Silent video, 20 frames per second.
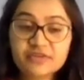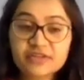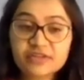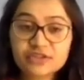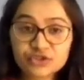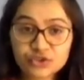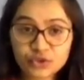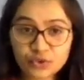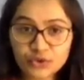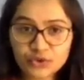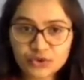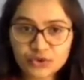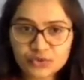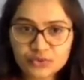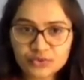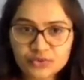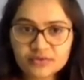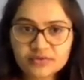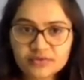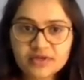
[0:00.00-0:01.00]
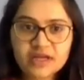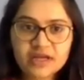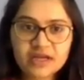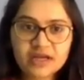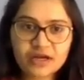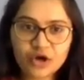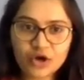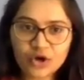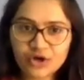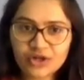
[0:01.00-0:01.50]
will show you
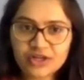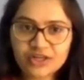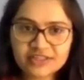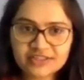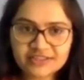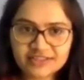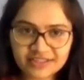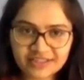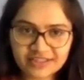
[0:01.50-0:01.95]
all